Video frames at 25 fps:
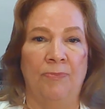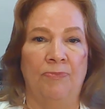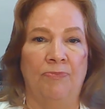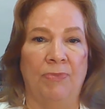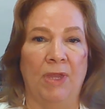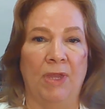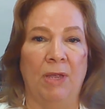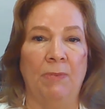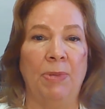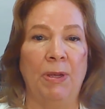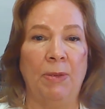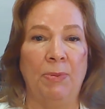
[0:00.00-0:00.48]

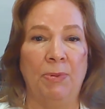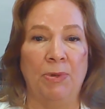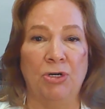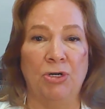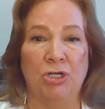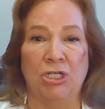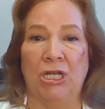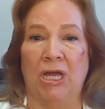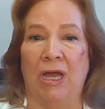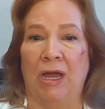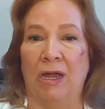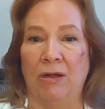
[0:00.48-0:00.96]
And people are
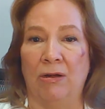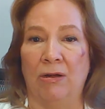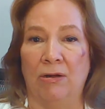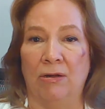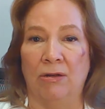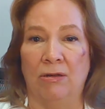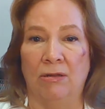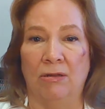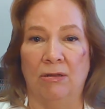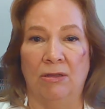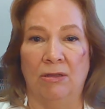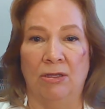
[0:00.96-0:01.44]

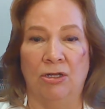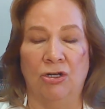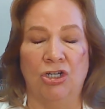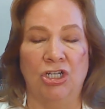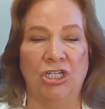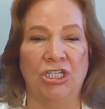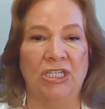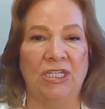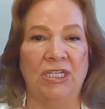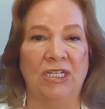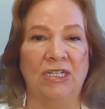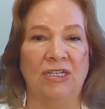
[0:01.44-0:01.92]
tired. They're
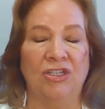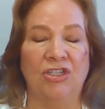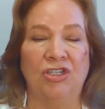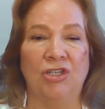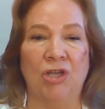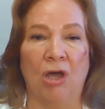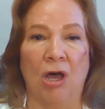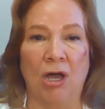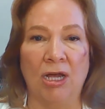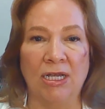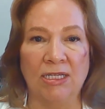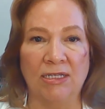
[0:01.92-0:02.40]
just
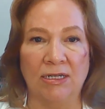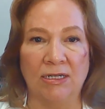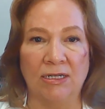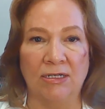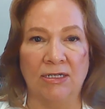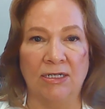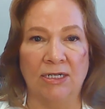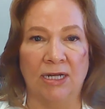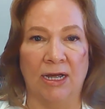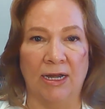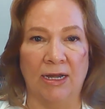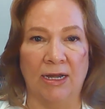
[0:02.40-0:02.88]

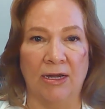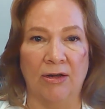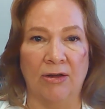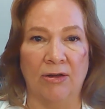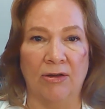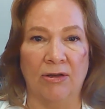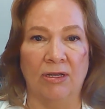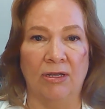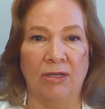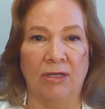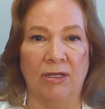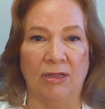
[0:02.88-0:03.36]
exhausted,
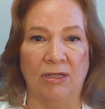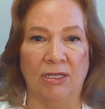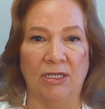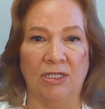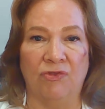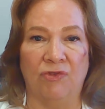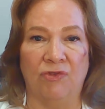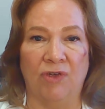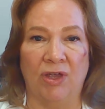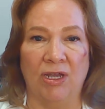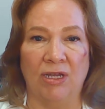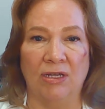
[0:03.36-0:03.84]
tired in
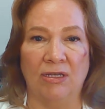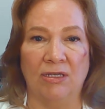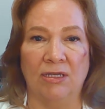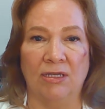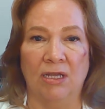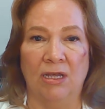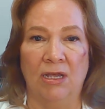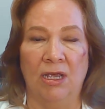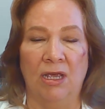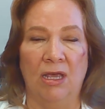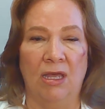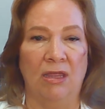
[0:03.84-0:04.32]
this phase.
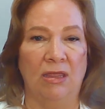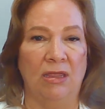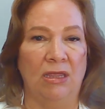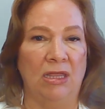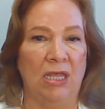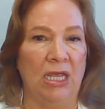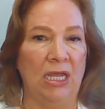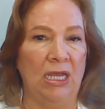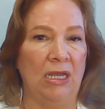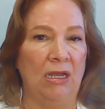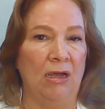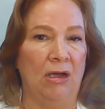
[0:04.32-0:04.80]

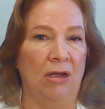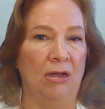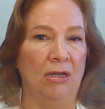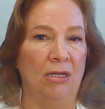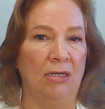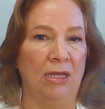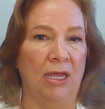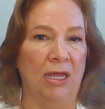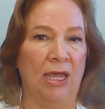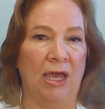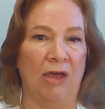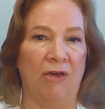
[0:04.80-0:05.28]
They
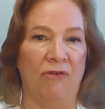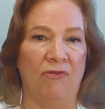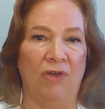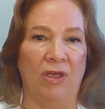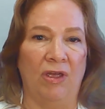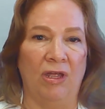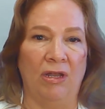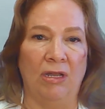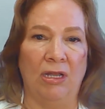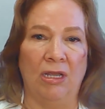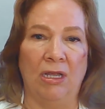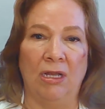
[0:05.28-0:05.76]
have
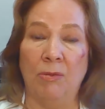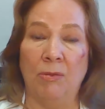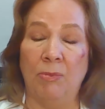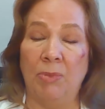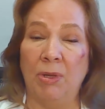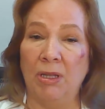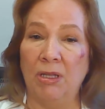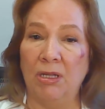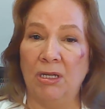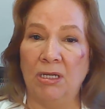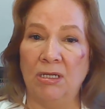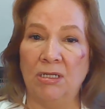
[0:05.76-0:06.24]
an
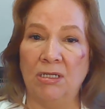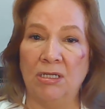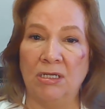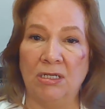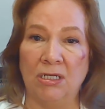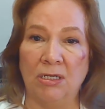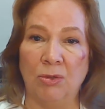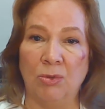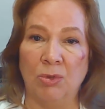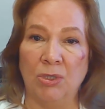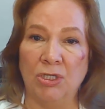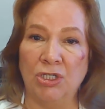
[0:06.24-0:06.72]
inability to
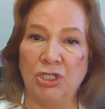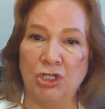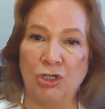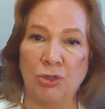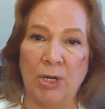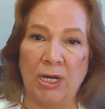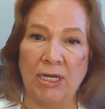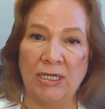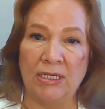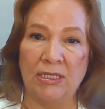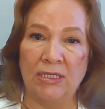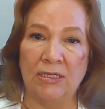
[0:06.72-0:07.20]
deal with
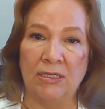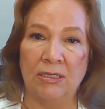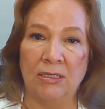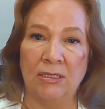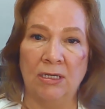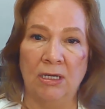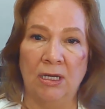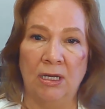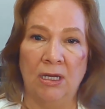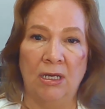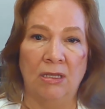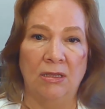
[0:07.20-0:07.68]
stress.
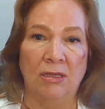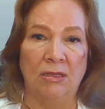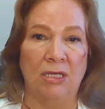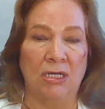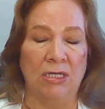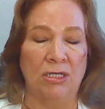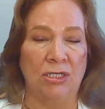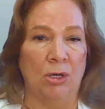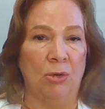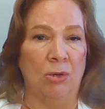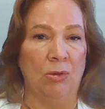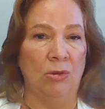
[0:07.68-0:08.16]

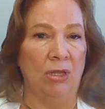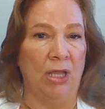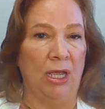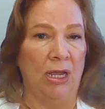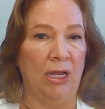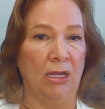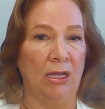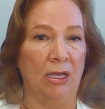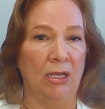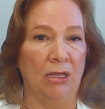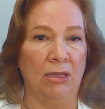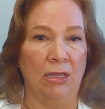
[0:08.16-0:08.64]
They don't
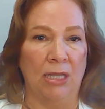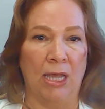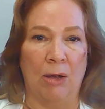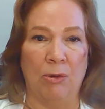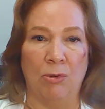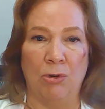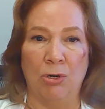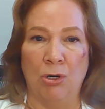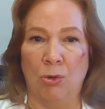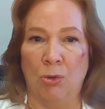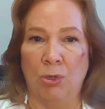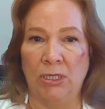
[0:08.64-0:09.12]
like
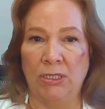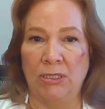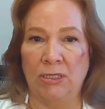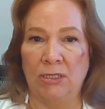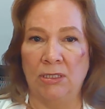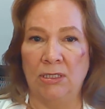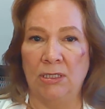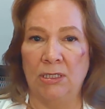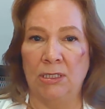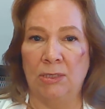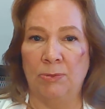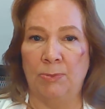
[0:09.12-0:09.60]
loud
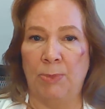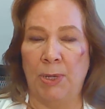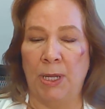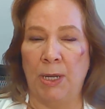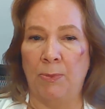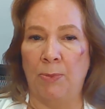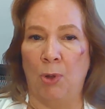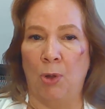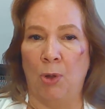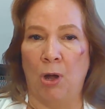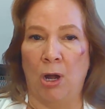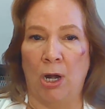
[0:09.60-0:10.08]
noises,
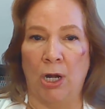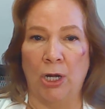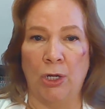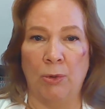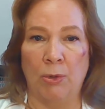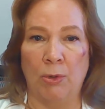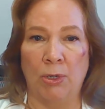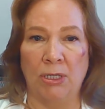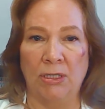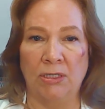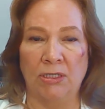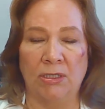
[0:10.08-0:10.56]
people
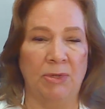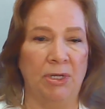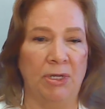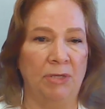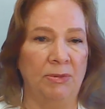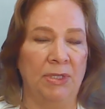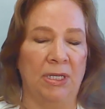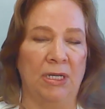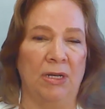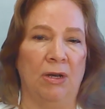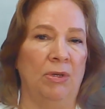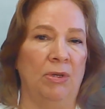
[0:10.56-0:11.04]
arguing.
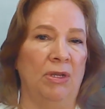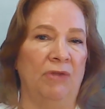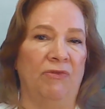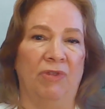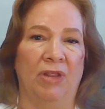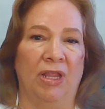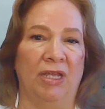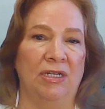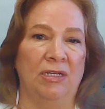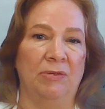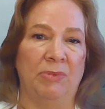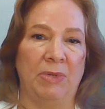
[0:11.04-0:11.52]
Sometimes they don't
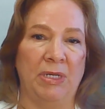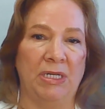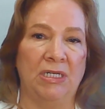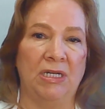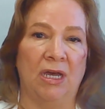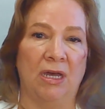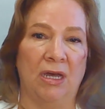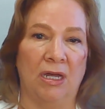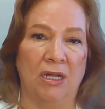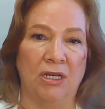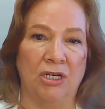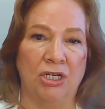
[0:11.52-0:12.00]
even like to be
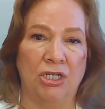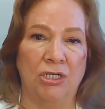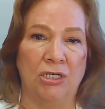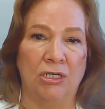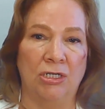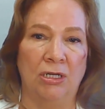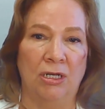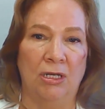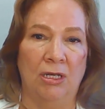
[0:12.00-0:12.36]
touched.